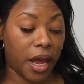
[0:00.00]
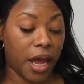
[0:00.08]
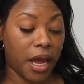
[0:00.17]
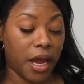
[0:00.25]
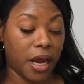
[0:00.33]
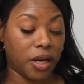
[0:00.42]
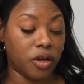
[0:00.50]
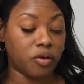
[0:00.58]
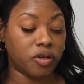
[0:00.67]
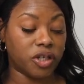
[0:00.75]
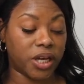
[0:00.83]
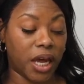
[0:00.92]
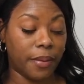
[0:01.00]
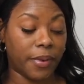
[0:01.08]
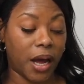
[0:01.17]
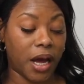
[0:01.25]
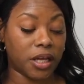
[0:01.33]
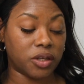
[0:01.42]
and you shape,
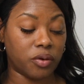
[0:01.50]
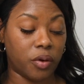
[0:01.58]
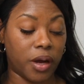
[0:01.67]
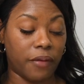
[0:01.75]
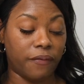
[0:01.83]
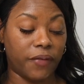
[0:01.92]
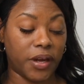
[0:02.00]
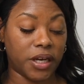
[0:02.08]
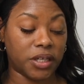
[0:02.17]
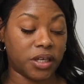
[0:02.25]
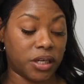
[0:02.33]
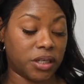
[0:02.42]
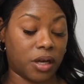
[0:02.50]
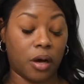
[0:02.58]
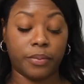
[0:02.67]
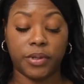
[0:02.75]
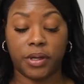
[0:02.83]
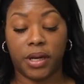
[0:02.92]
contour, and finish the
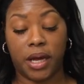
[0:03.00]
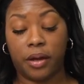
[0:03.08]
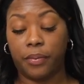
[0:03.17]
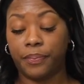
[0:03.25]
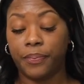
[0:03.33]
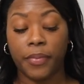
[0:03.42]
sculpted nail.